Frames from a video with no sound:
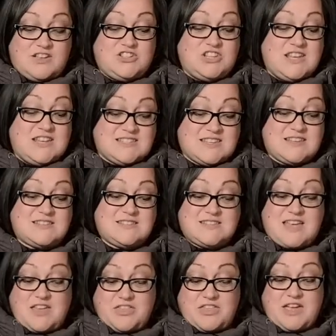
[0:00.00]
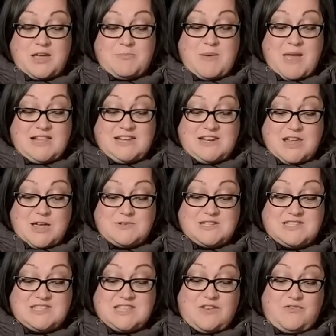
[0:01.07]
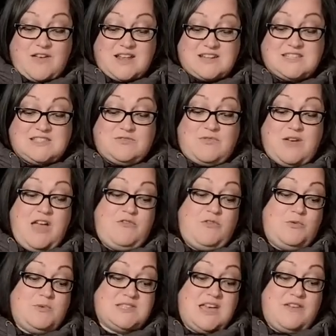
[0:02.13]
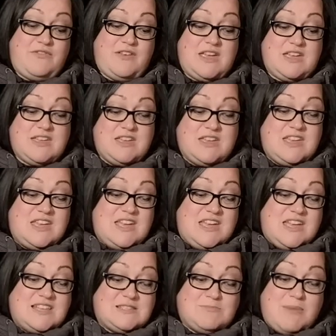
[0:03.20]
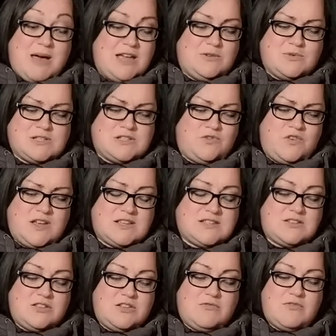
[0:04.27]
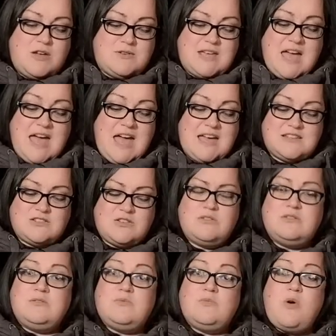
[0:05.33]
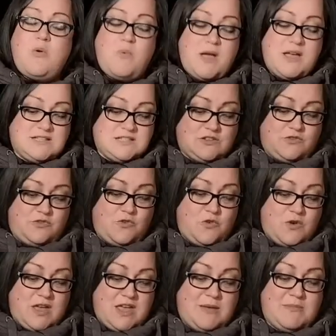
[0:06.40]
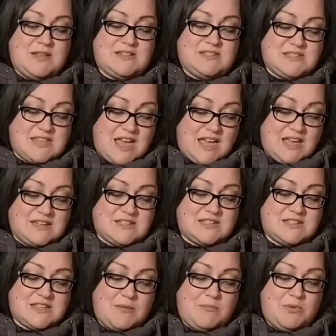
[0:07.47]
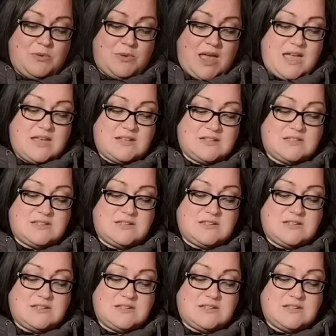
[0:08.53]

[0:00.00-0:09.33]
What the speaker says: Jesus, I think, barely noticed the effect his arrival was having. His mind was fixed on the road ahead, on what waited for him inside the temple gate.